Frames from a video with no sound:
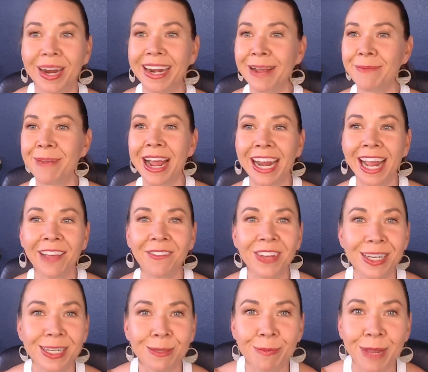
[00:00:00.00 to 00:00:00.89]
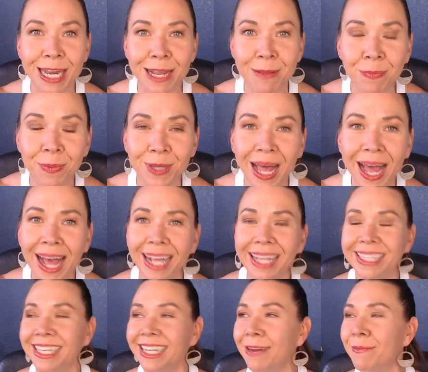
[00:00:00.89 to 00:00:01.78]
and I'm not having as many
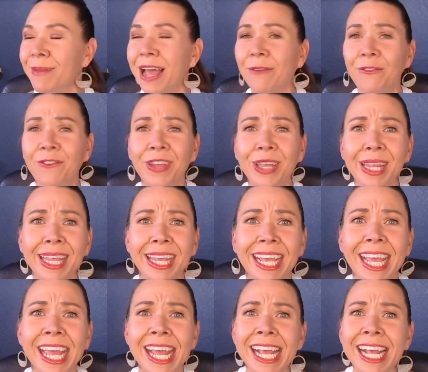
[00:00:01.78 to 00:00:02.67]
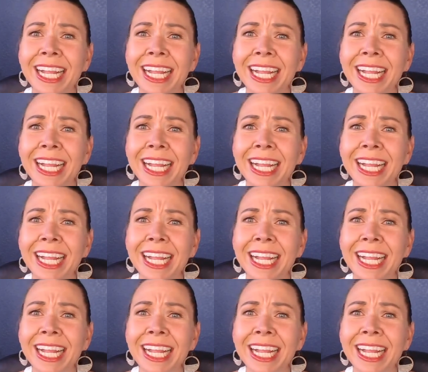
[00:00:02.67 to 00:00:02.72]
blocks, and I'm not feeling